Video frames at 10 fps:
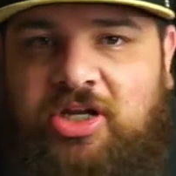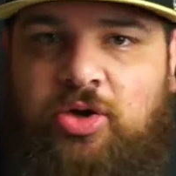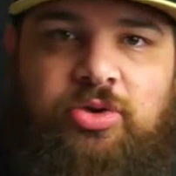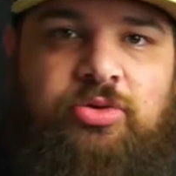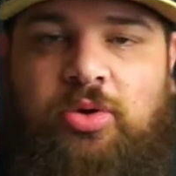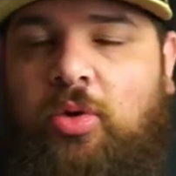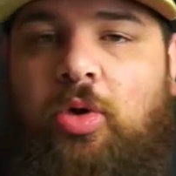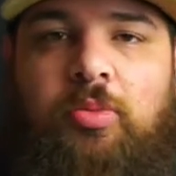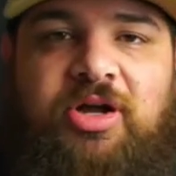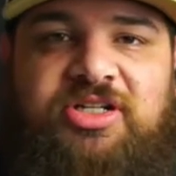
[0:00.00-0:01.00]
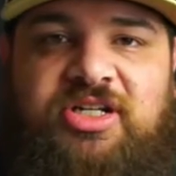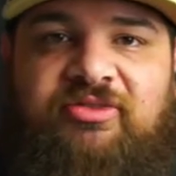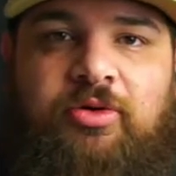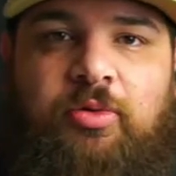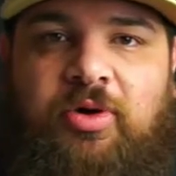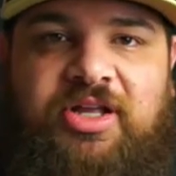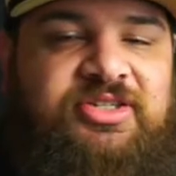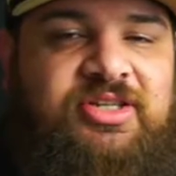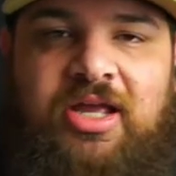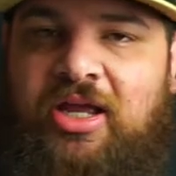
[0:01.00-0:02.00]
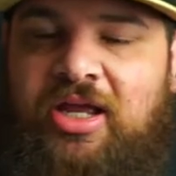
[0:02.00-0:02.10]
and go through a whole bunch of different ones.